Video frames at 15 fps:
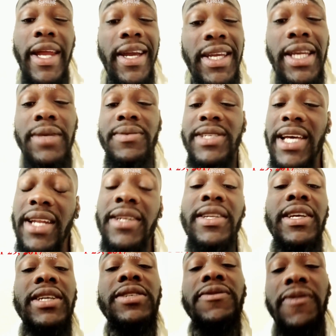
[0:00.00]
And I keep telling
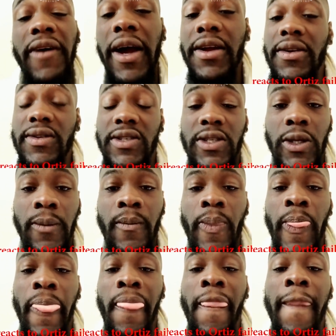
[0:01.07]
these fighters,
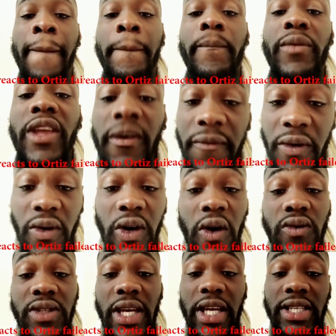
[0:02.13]
if you're
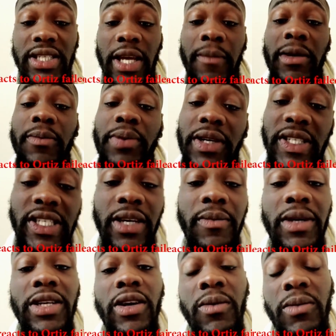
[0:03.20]
going to take something and put
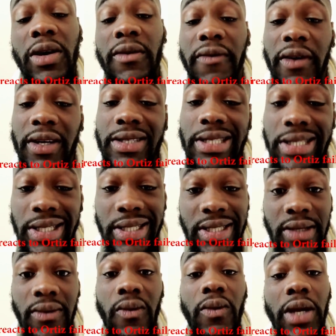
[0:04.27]
something in your
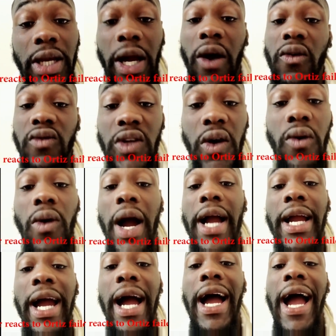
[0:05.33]
system, we going to know. I
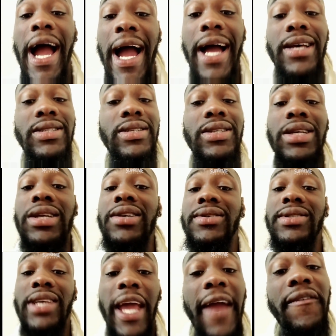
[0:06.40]
got eyes and
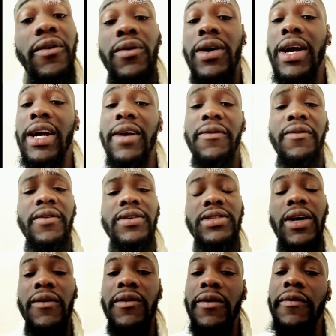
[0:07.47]
ears everywhere. I got friends
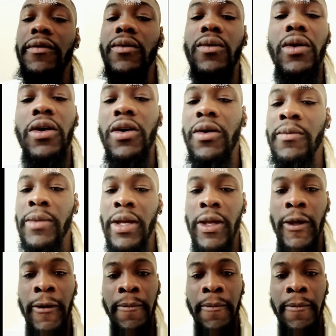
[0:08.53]
all over the world, man.